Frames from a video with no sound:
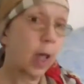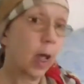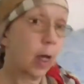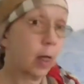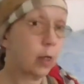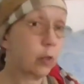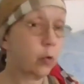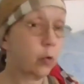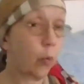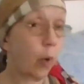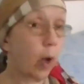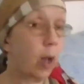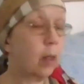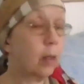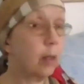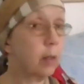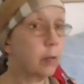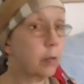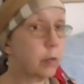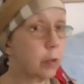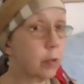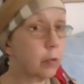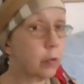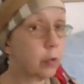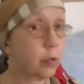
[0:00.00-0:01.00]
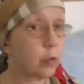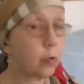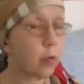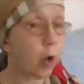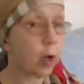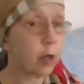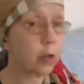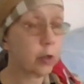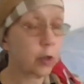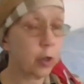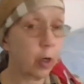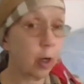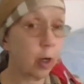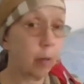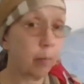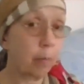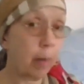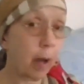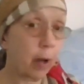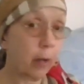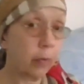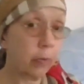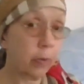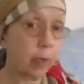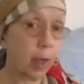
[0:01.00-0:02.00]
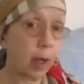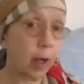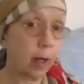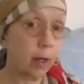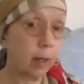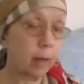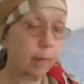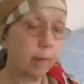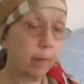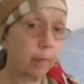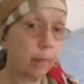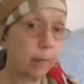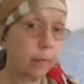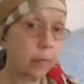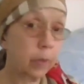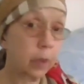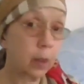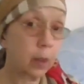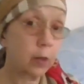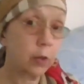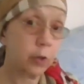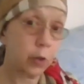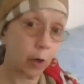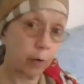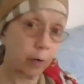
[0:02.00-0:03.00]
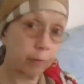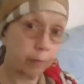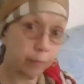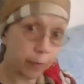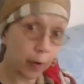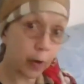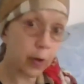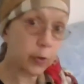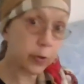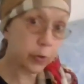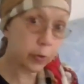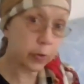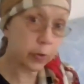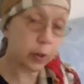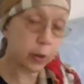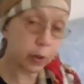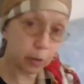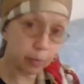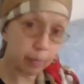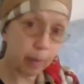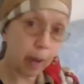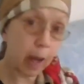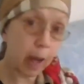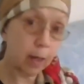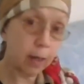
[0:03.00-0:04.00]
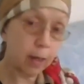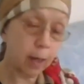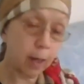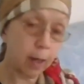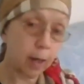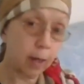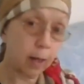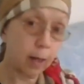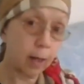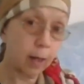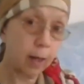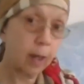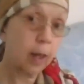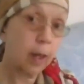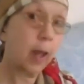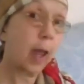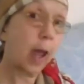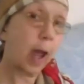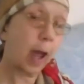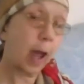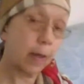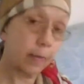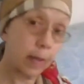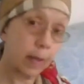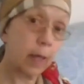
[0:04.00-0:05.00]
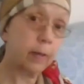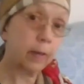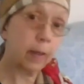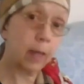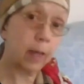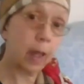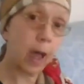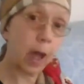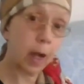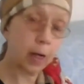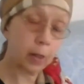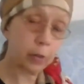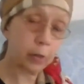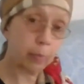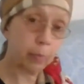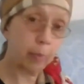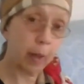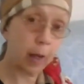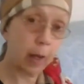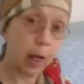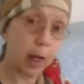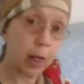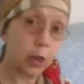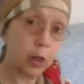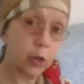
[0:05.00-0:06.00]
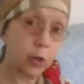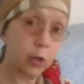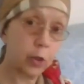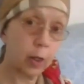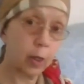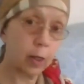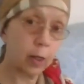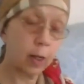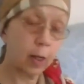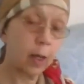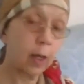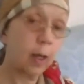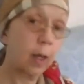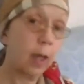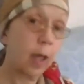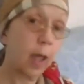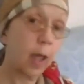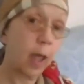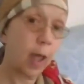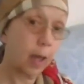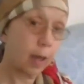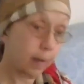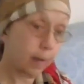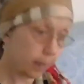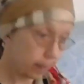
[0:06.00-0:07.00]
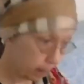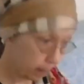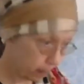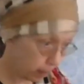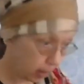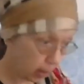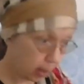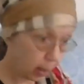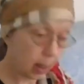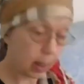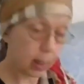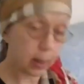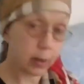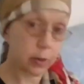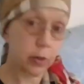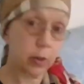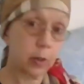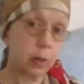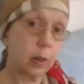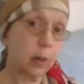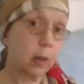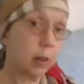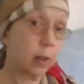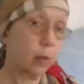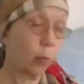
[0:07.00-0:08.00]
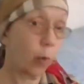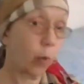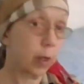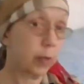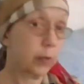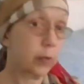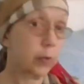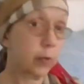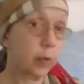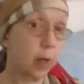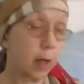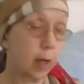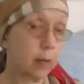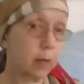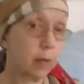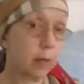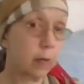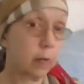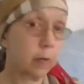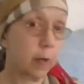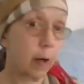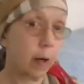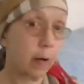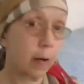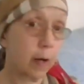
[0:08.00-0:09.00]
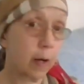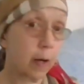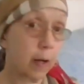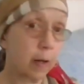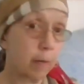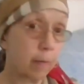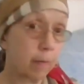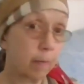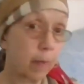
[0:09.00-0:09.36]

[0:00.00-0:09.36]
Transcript: as well as instruction about that. So first the spanking, and then the explanation is what's necessary.